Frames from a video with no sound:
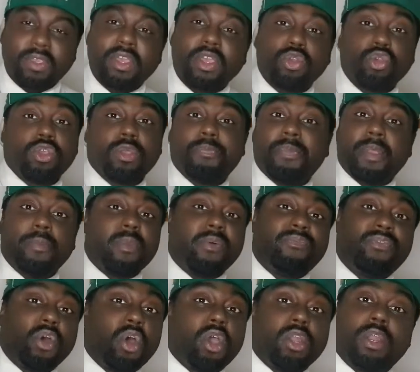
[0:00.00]
You could be my
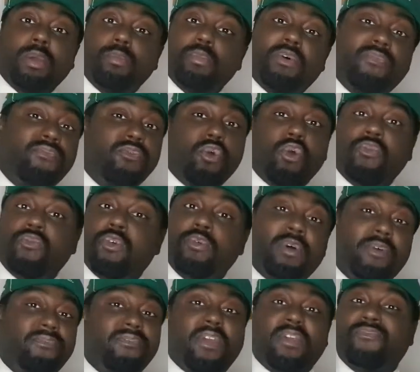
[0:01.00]
third or my fourth or
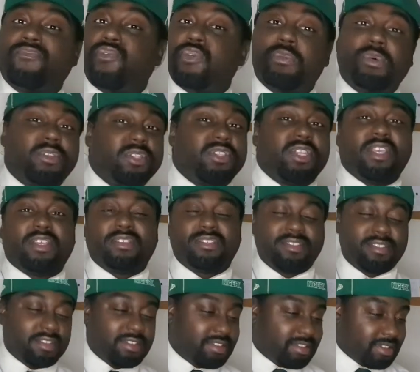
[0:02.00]
my fifth or my sixth.